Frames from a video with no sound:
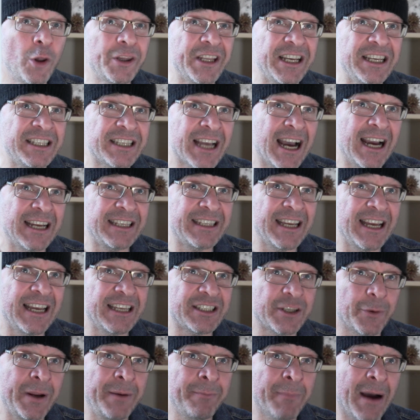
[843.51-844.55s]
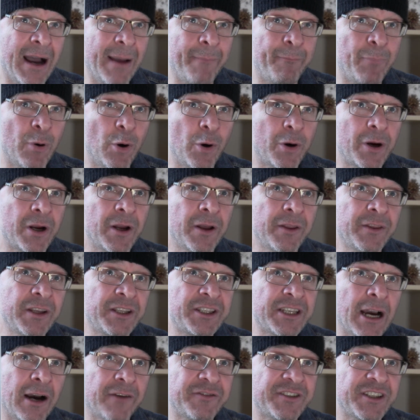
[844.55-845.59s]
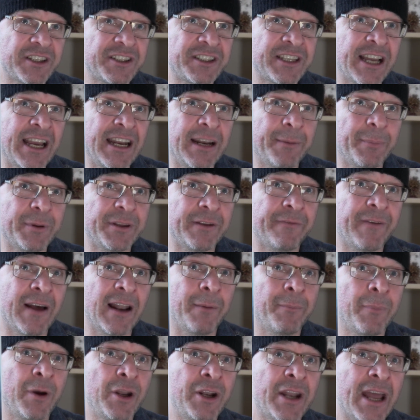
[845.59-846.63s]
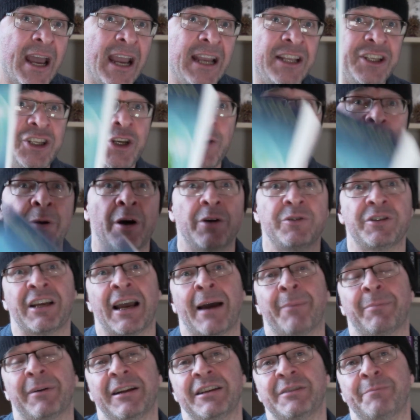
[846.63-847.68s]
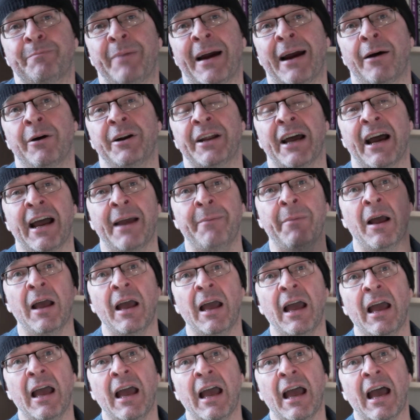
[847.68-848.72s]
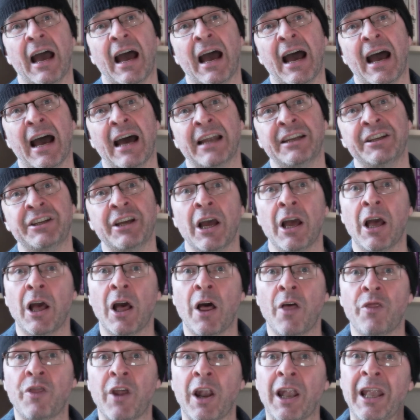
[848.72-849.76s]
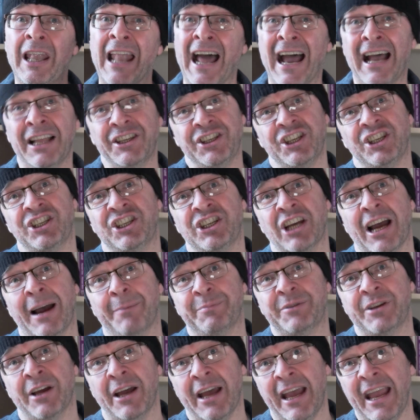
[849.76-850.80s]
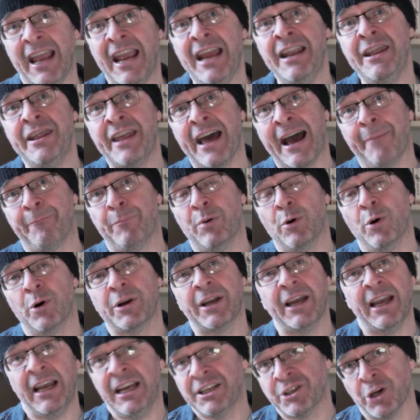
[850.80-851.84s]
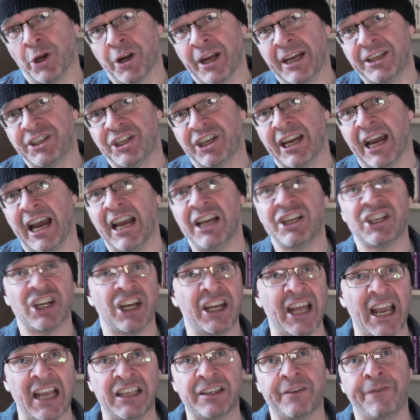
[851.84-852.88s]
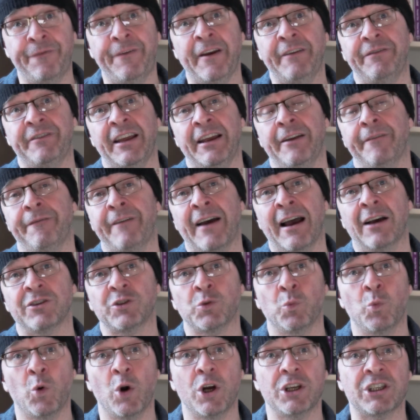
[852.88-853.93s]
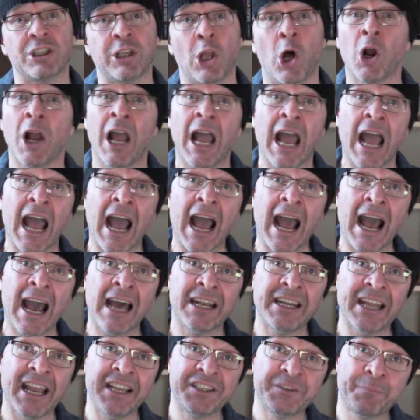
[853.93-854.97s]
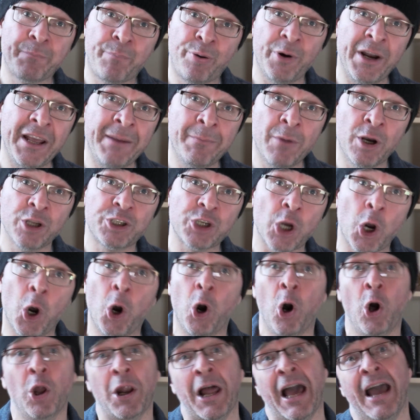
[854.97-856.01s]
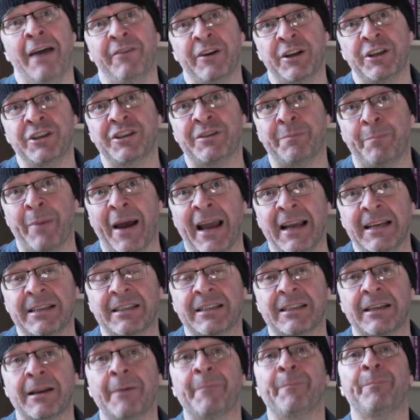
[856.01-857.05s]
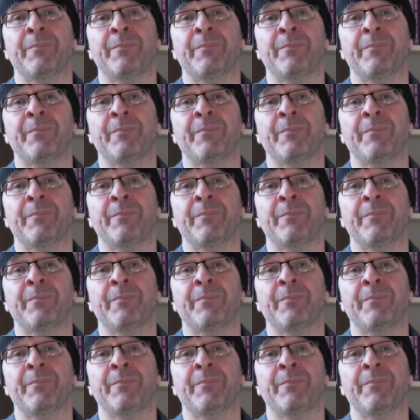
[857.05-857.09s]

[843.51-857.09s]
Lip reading: these ideas are in my book, The Tao of Sustainable Development, A New Post-Capitalist Paradigm. And the largest chapter in that book is on education. It's 15,000 words long, and it's pretty much all evidence-based.